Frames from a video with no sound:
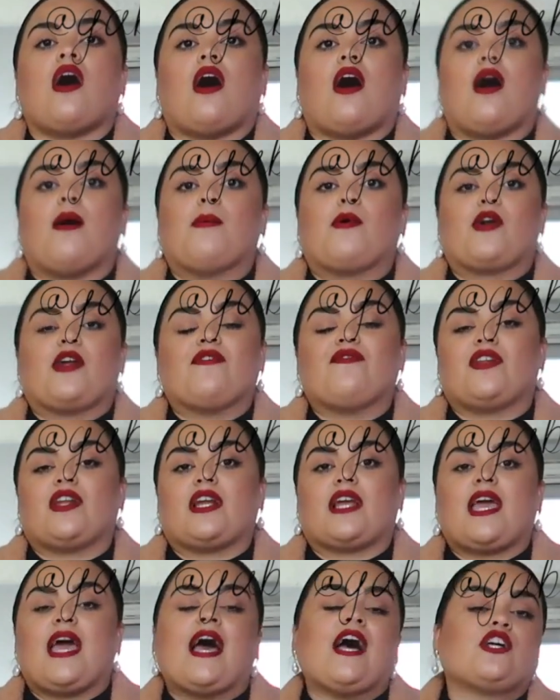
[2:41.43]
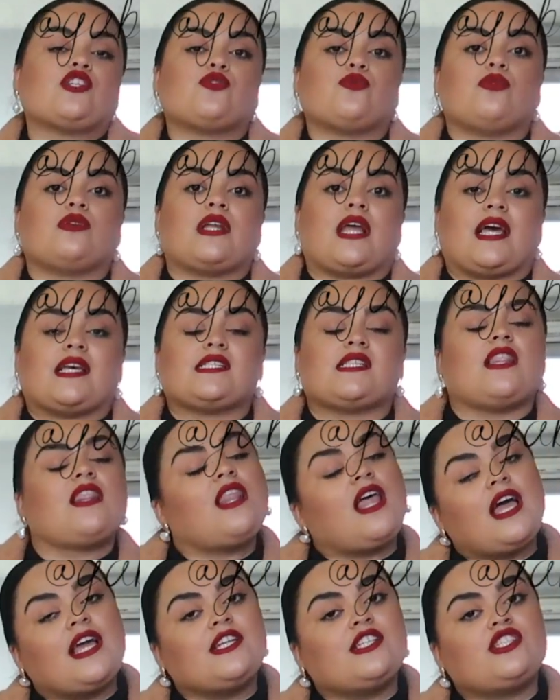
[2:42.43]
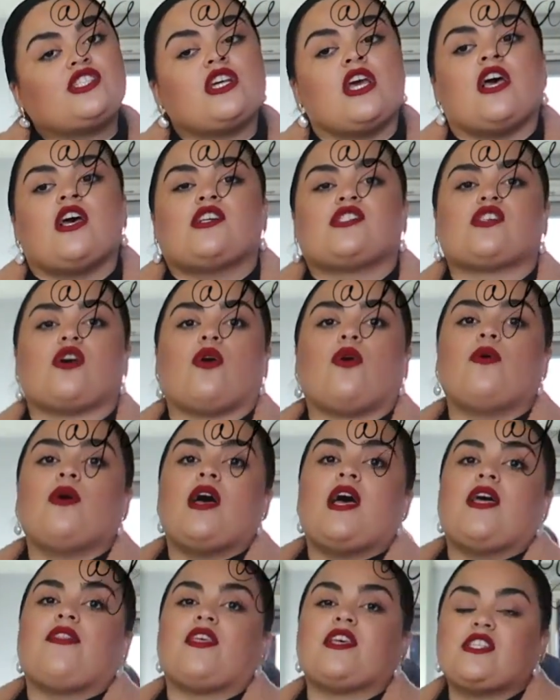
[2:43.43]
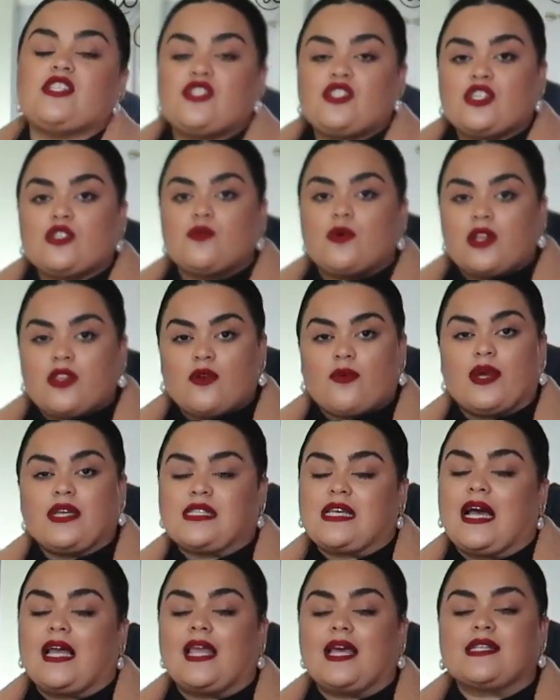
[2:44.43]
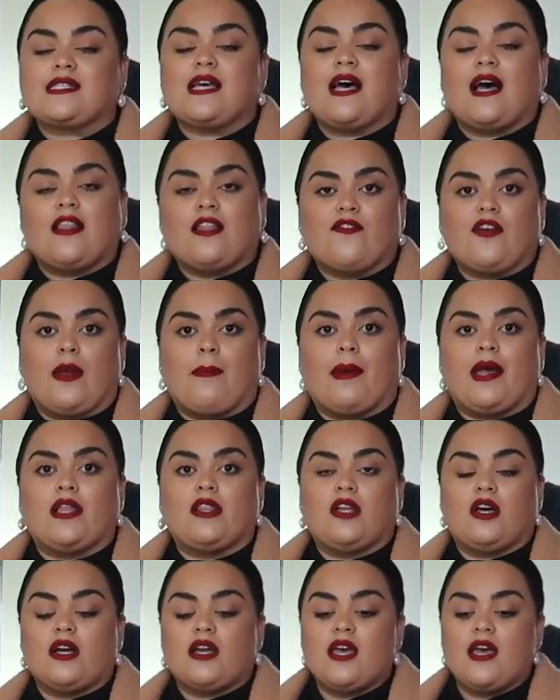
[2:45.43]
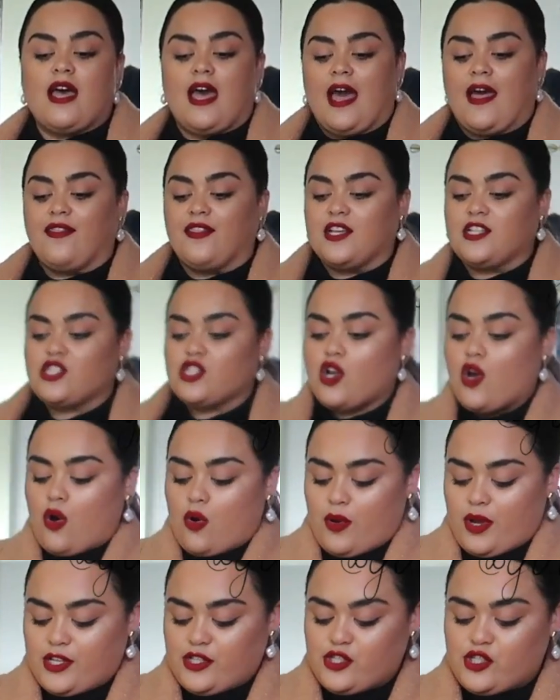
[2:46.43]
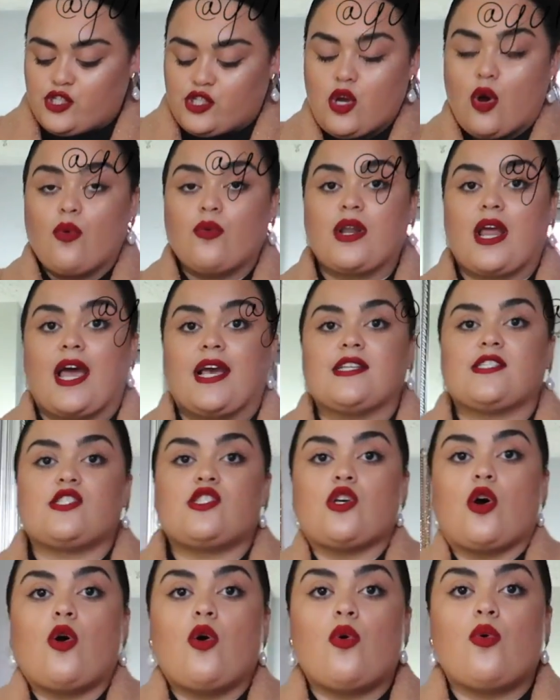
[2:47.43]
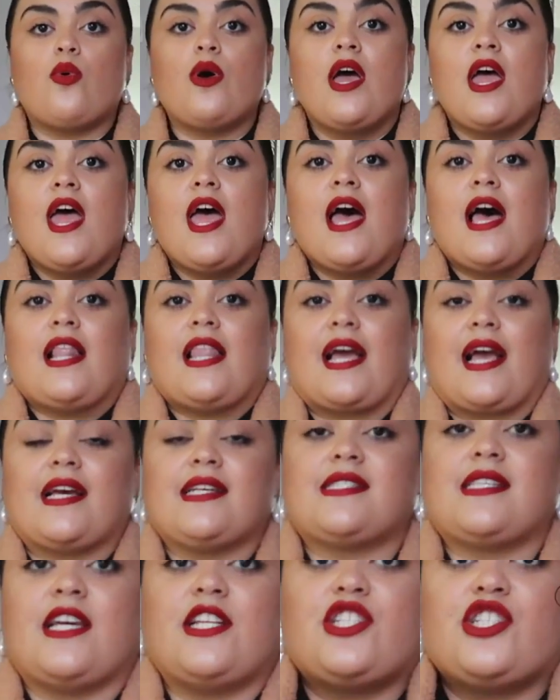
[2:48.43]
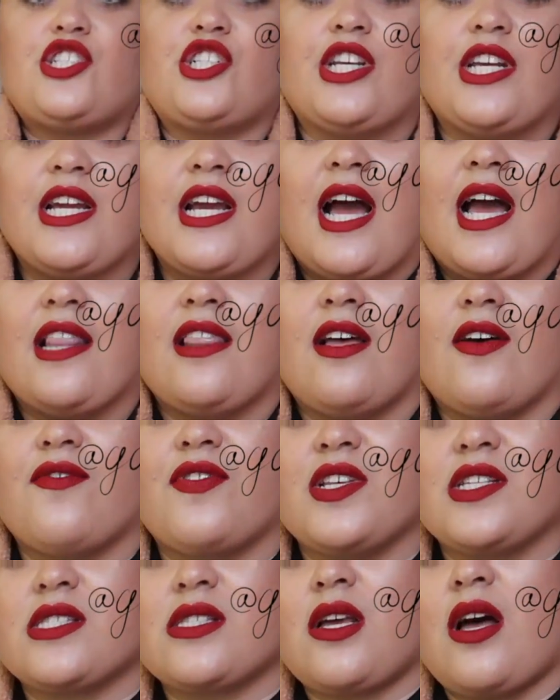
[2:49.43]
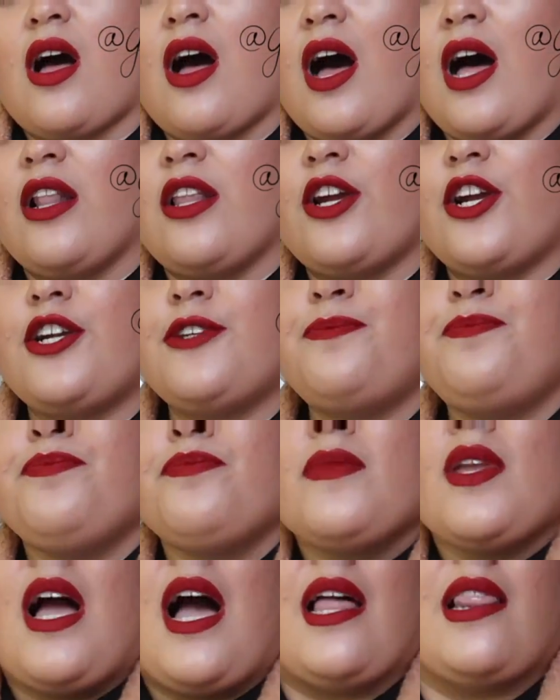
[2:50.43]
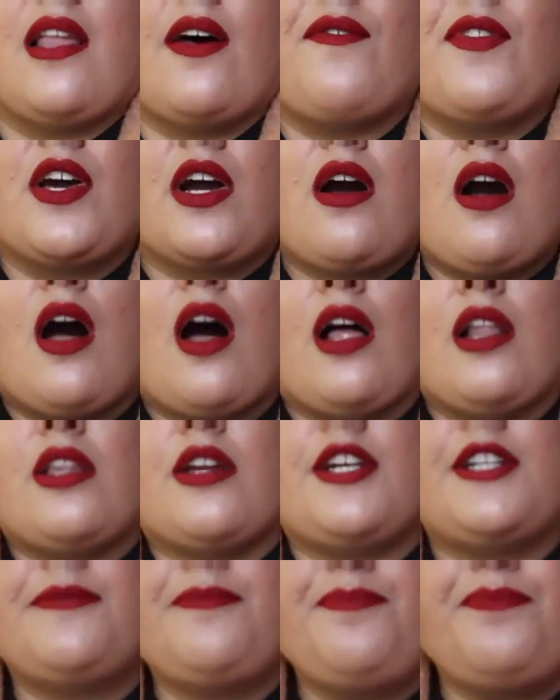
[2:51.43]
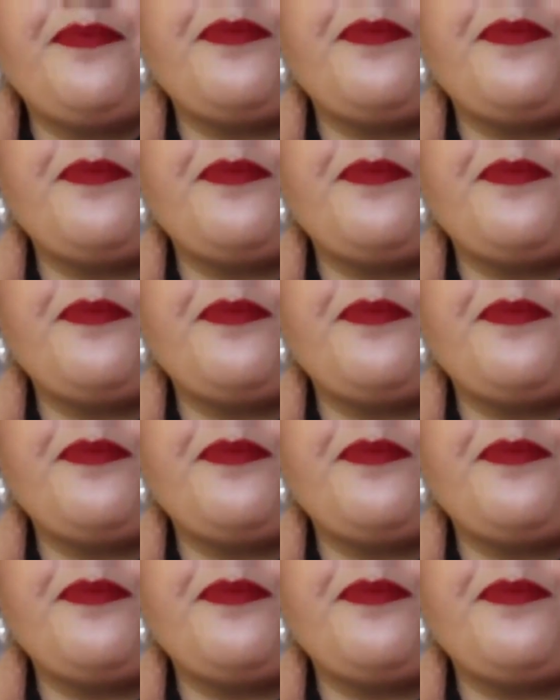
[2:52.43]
or even a casual nice lunch. So this is just one of the ways I like to elevate my look. And this coat is so nice, so, like I said, chic. I love this collar. I love the color.